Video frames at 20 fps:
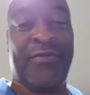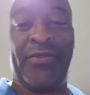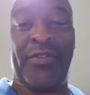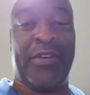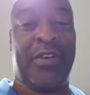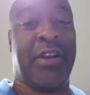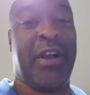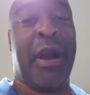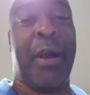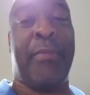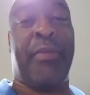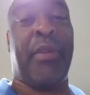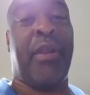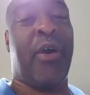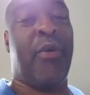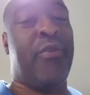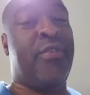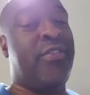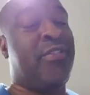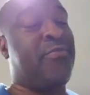a couple
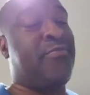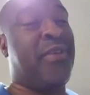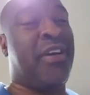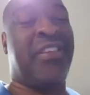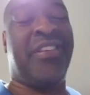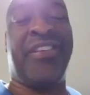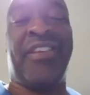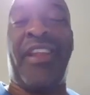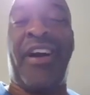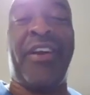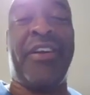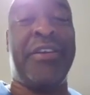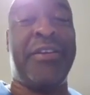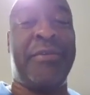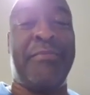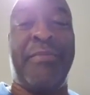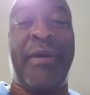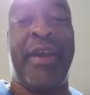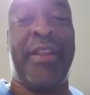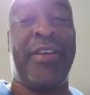hours. But the longer
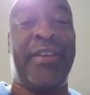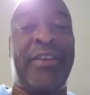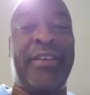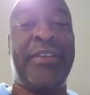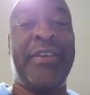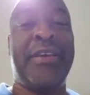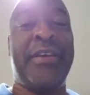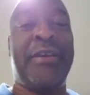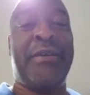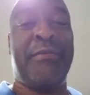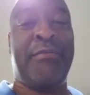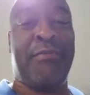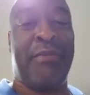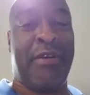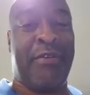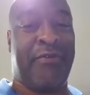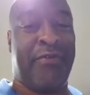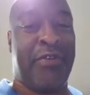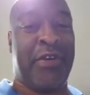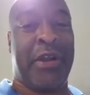the better.
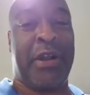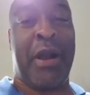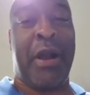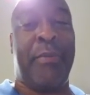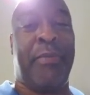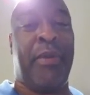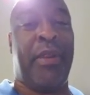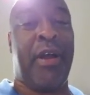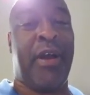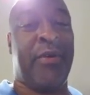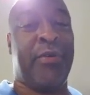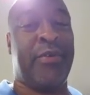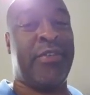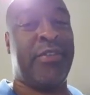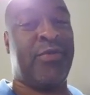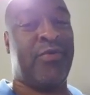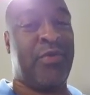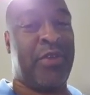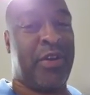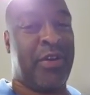But for a couple
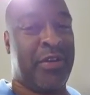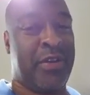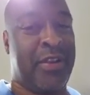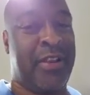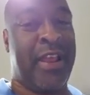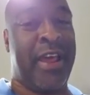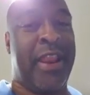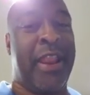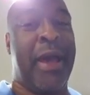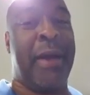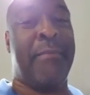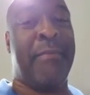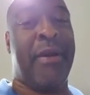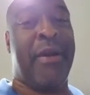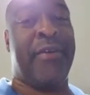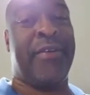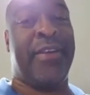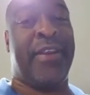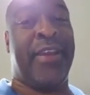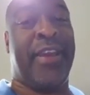hours, we're going to let that
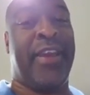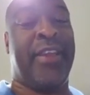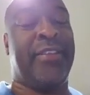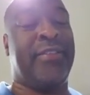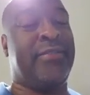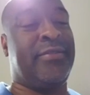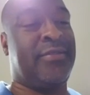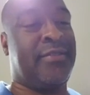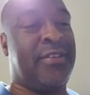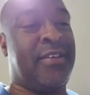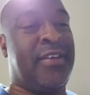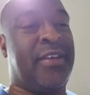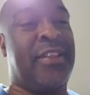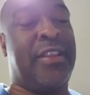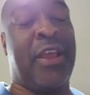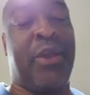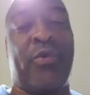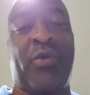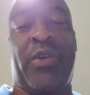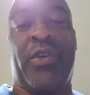marinate, and
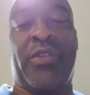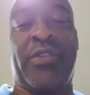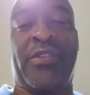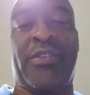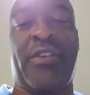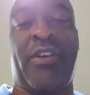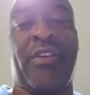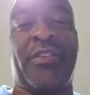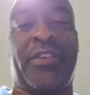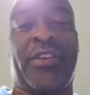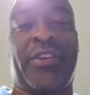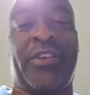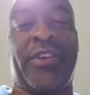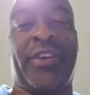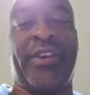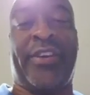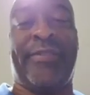then we're going to start to cook it.